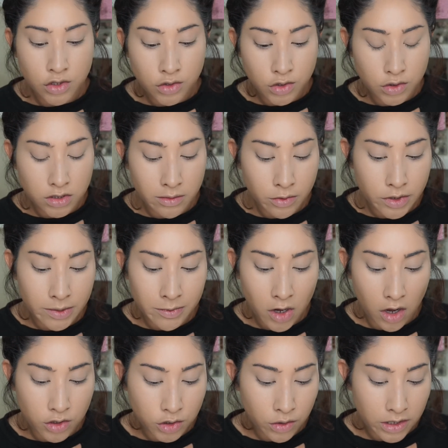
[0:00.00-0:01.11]
To do some cream
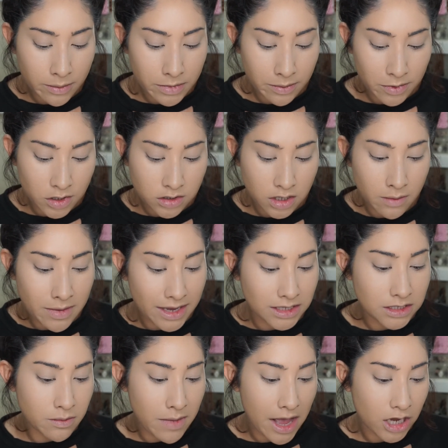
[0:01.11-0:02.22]
contouring, I'm going to be using my
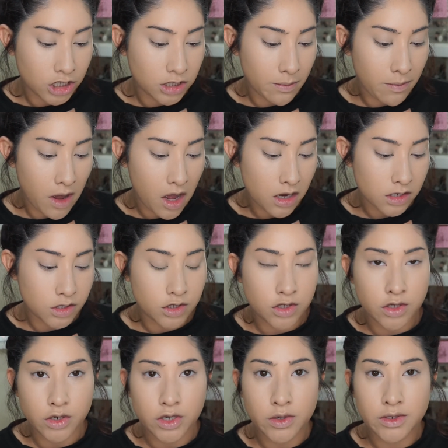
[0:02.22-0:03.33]
Smashbox
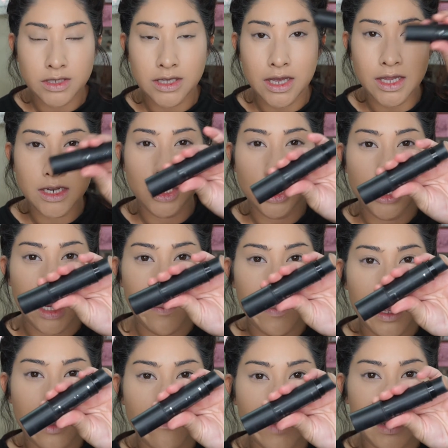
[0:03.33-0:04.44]
Studio Skin
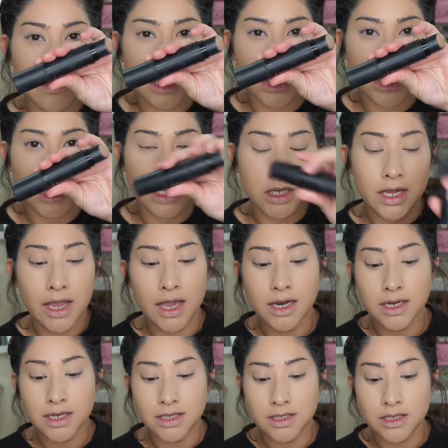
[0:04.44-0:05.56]
Shaping Foundation
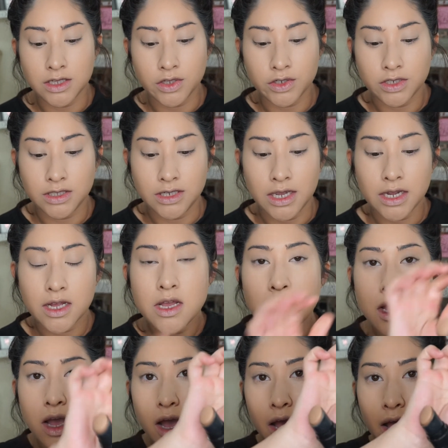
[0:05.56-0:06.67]
and Concealer Stick.
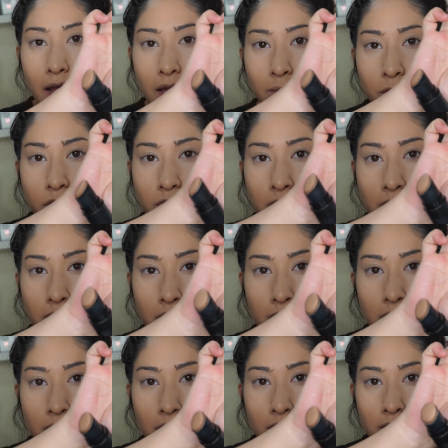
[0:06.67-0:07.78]
I'm using
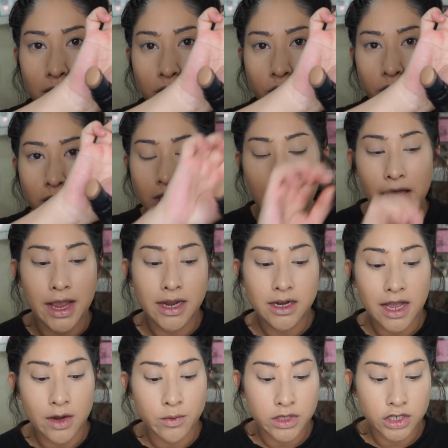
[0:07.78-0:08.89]
the concealer side.
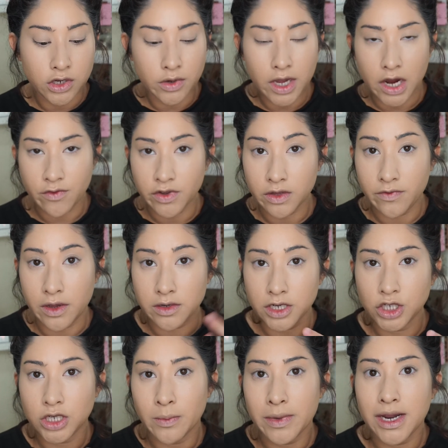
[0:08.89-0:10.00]
I really don't care for the
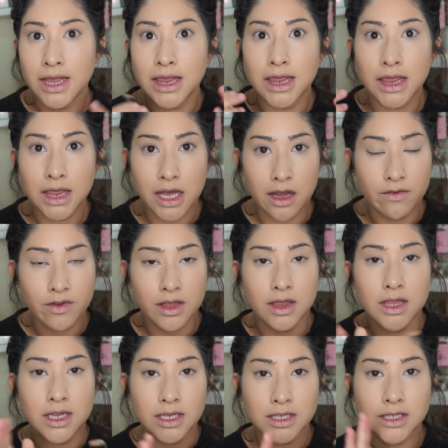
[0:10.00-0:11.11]
foundation, but I love
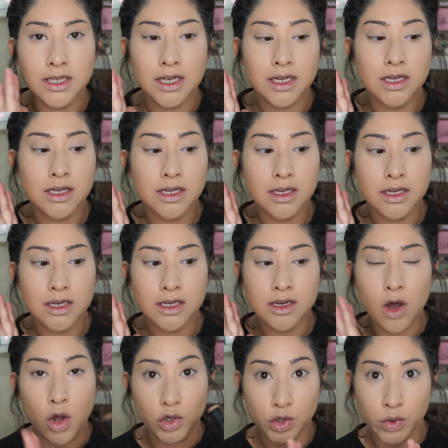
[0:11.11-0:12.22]
this
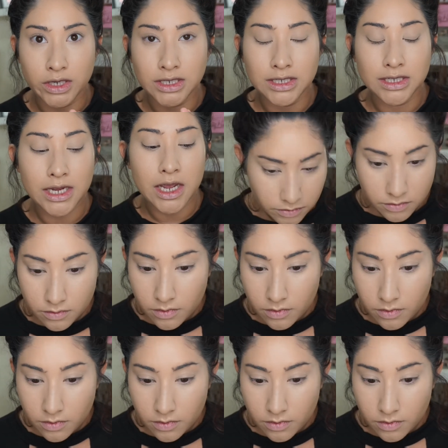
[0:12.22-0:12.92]
contouring stick.